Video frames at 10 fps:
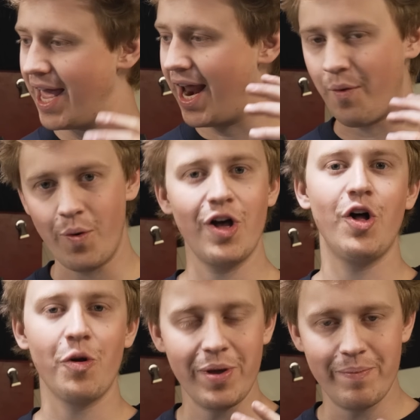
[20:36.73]
and I
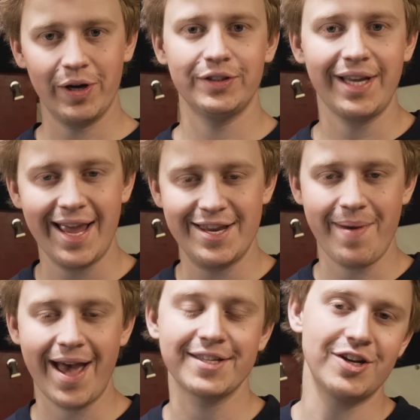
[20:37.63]
will be building a
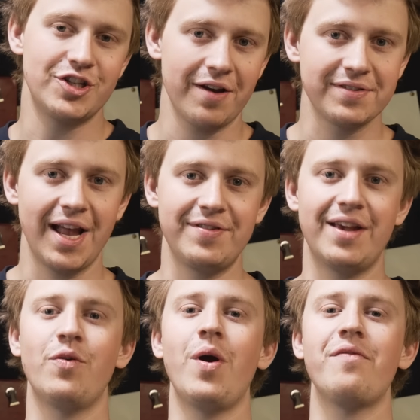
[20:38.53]
Damascus chef's knife to
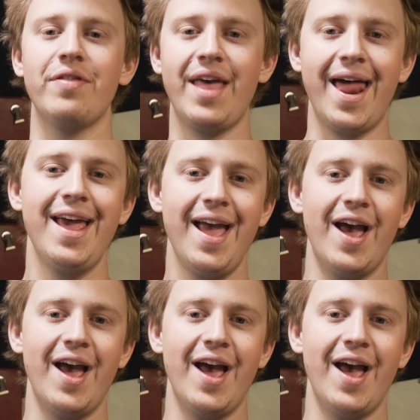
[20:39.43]
give away for that